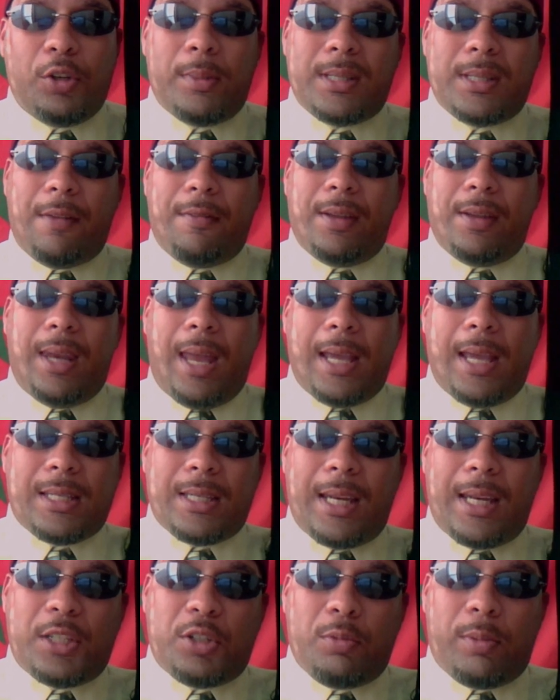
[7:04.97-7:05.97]
You must have a
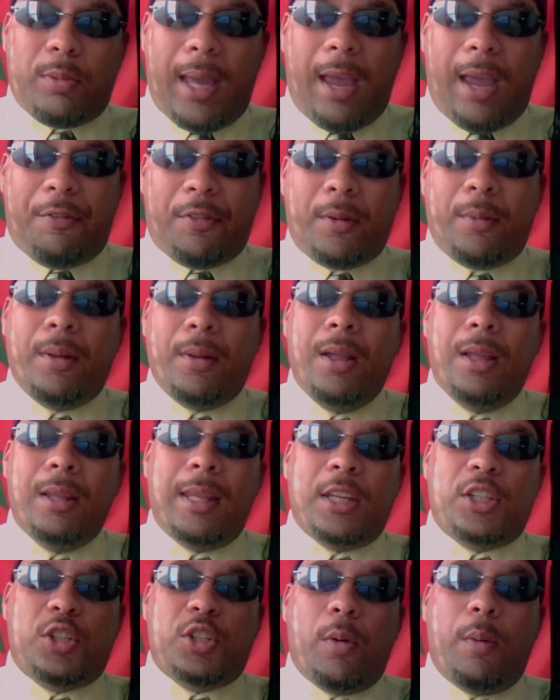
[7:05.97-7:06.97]
nation that you came from,
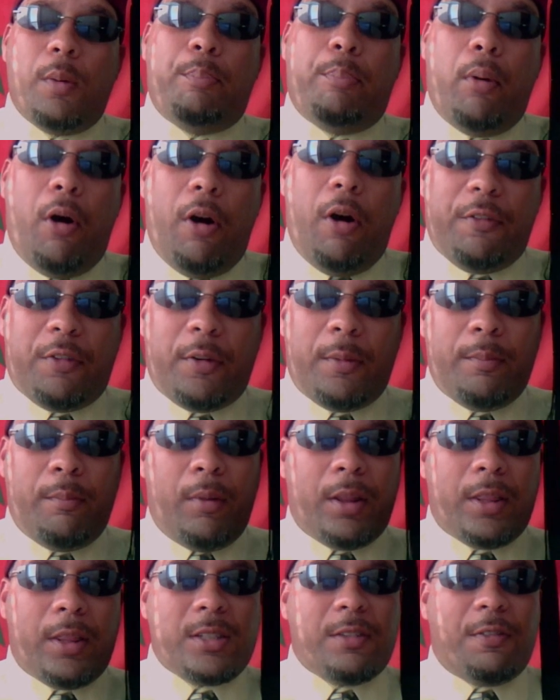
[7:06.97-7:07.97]
that you were born from,
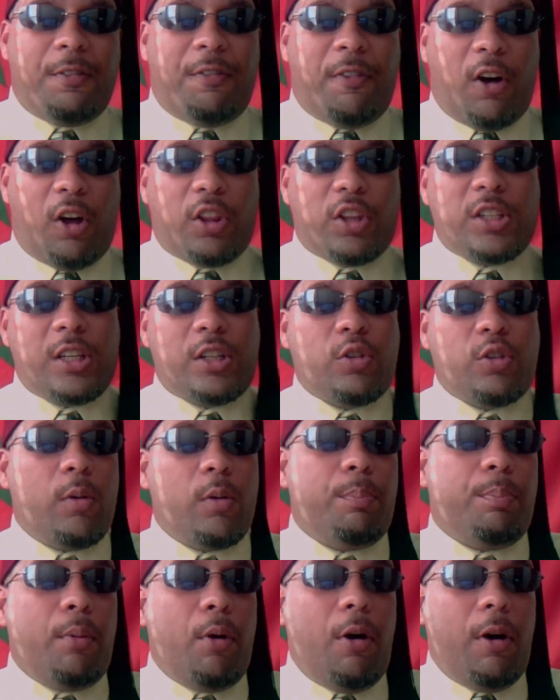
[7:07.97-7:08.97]
mothers and fathers that you
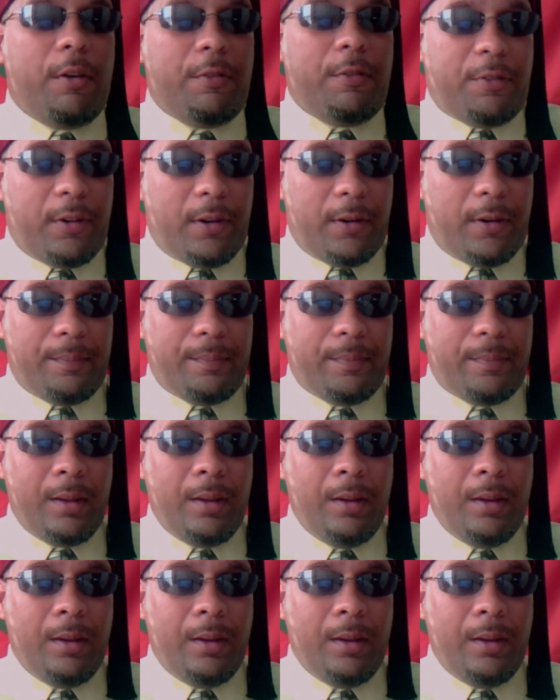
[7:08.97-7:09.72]
were born from.